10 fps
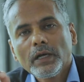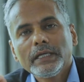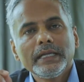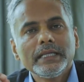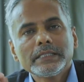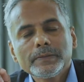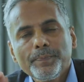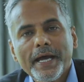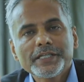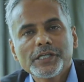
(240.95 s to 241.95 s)
what did this
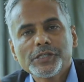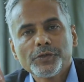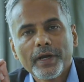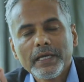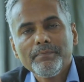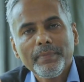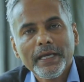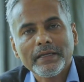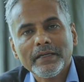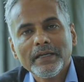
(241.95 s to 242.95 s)
passage really
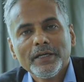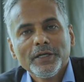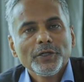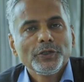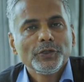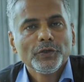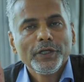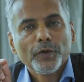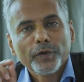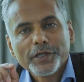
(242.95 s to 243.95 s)
mean to
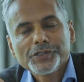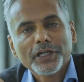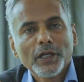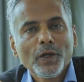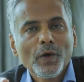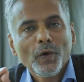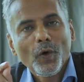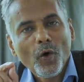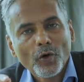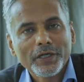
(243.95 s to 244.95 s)
the original
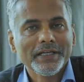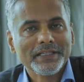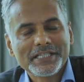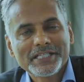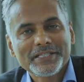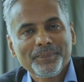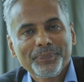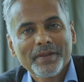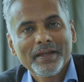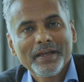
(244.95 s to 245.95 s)

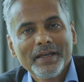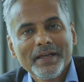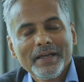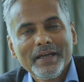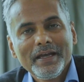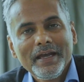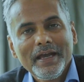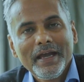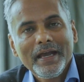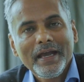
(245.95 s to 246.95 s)
audience?
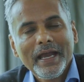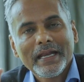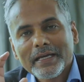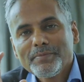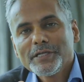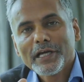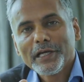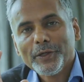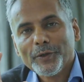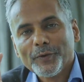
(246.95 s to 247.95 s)
And let me
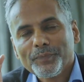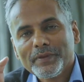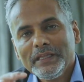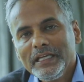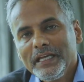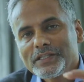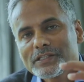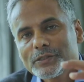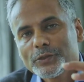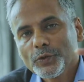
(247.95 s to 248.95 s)
tell you,
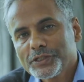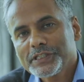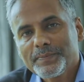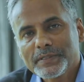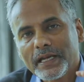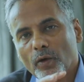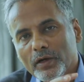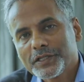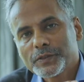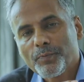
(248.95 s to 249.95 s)
these two steps that I
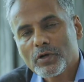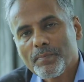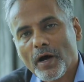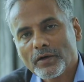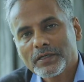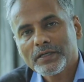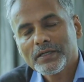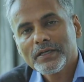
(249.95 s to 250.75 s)
already spoke about,